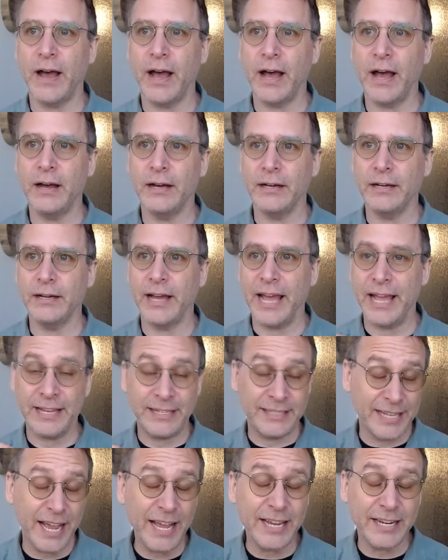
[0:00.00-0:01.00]

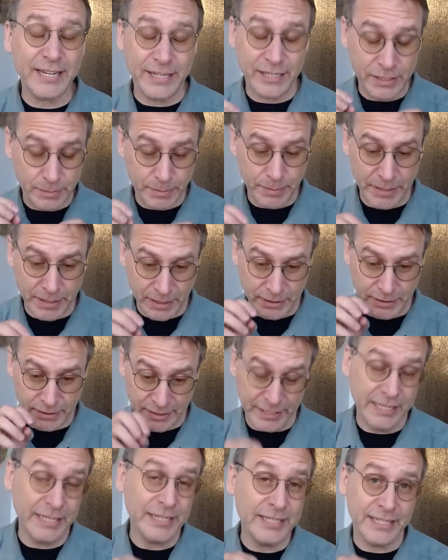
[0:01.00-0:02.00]
anxieties because
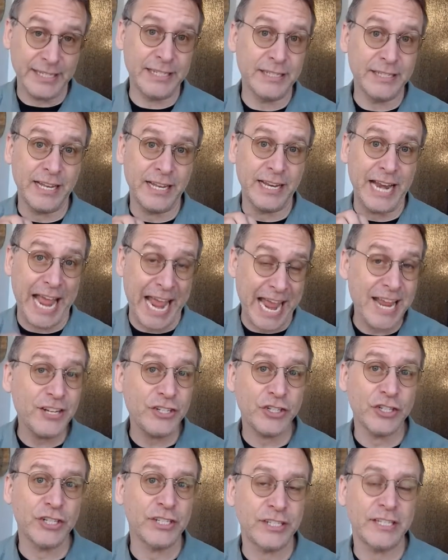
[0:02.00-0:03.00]
this is an
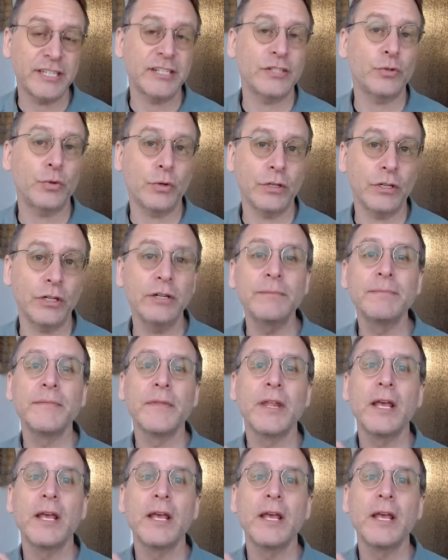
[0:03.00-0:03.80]
anxious disorder.